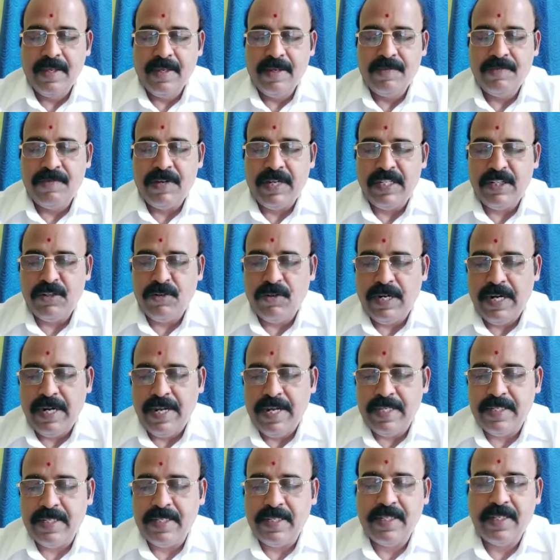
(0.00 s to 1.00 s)
First one
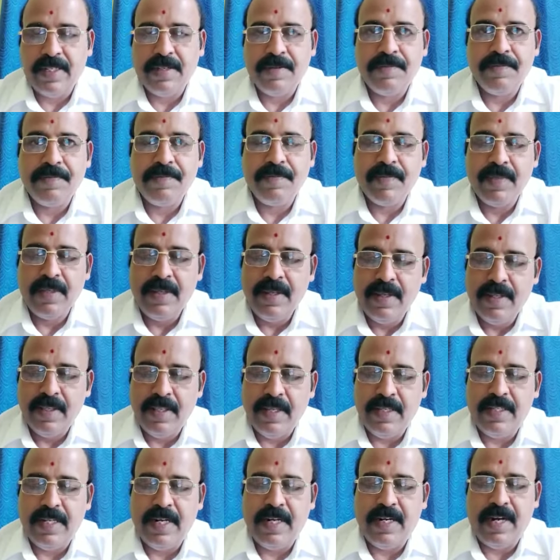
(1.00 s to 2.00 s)
is
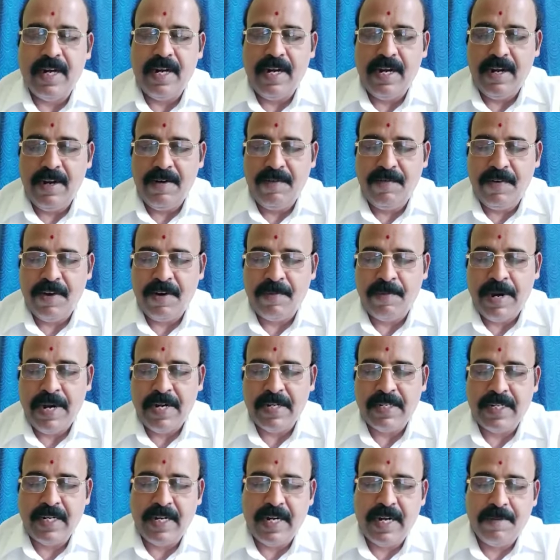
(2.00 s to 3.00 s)
the general
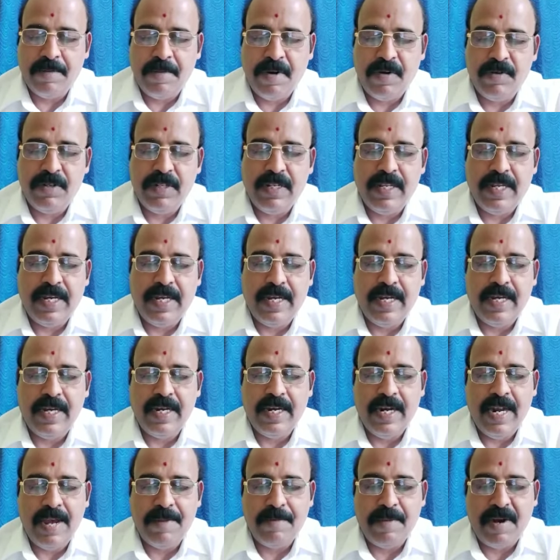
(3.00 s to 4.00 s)
information about the
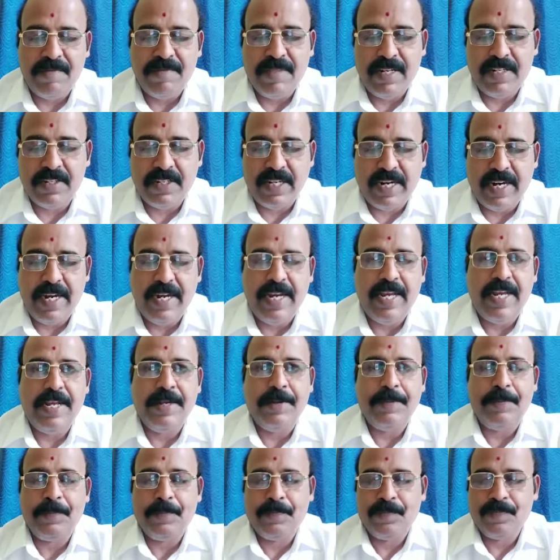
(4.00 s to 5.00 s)
name of the
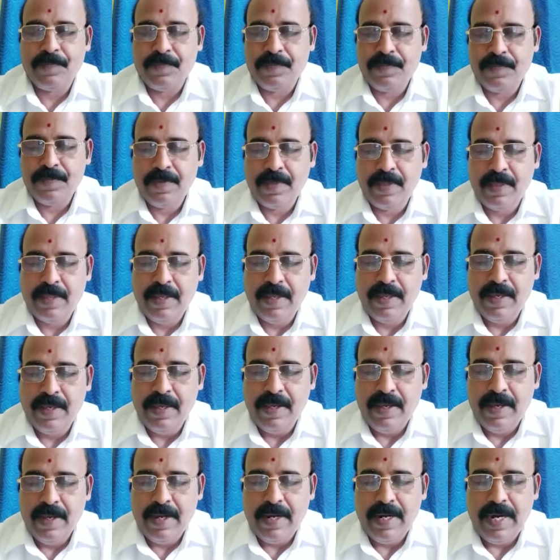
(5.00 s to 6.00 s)
trainee,
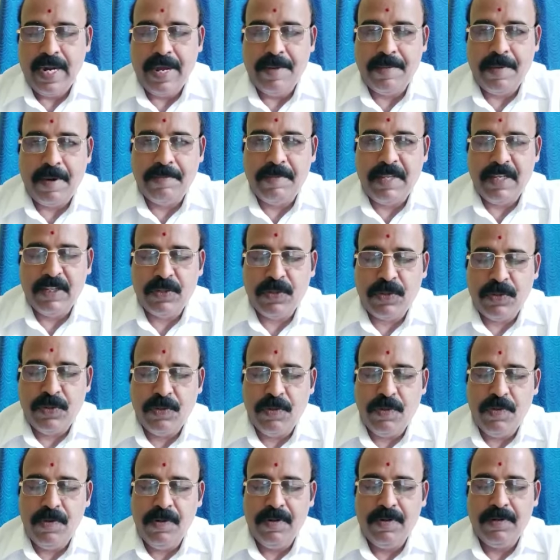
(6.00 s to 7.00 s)
name of the
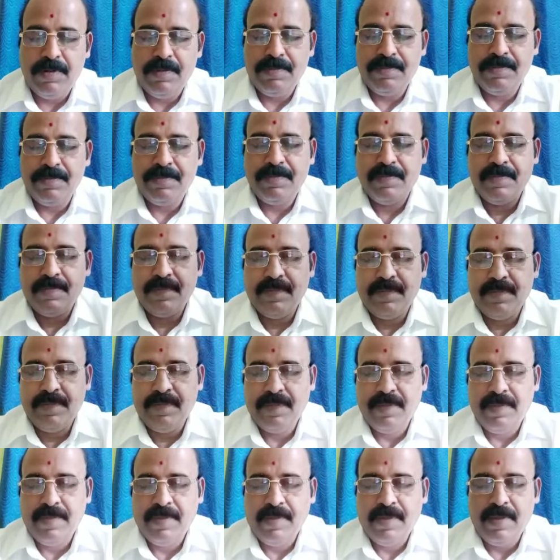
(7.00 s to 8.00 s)
school,
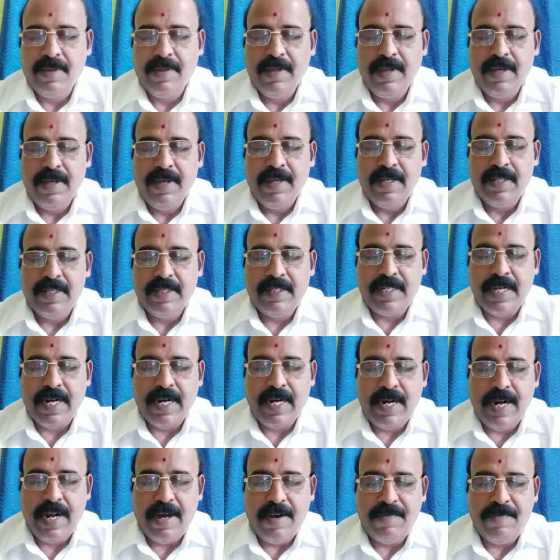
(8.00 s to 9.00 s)

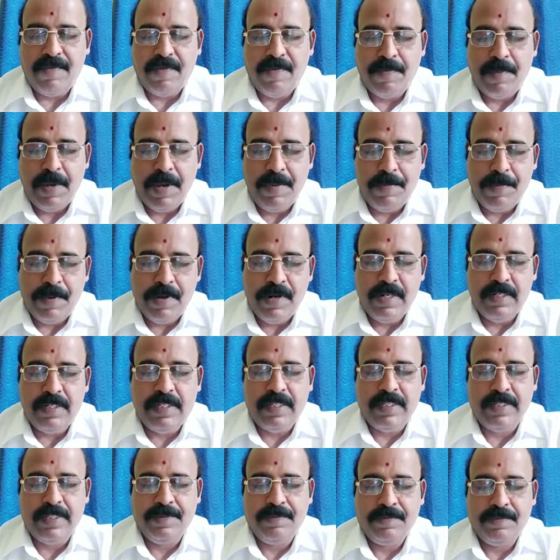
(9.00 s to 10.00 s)
standard of
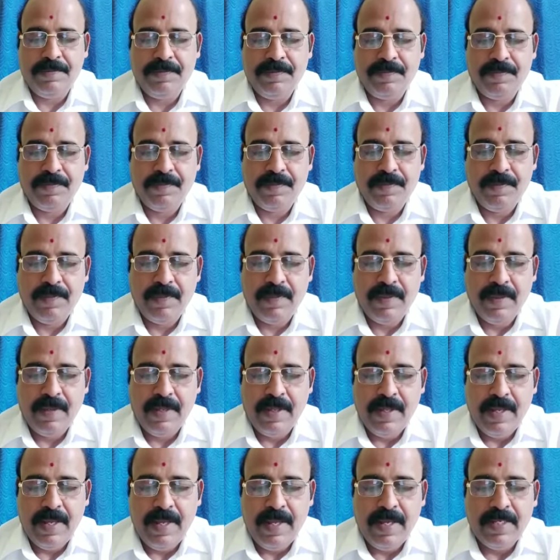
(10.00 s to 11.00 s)
pupils,
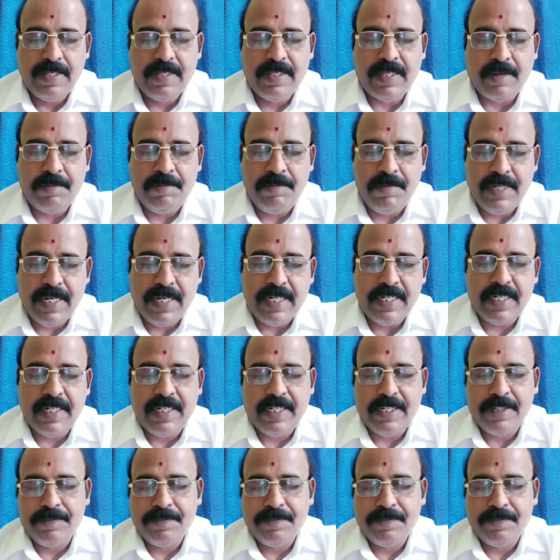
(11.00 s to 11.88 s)
subject,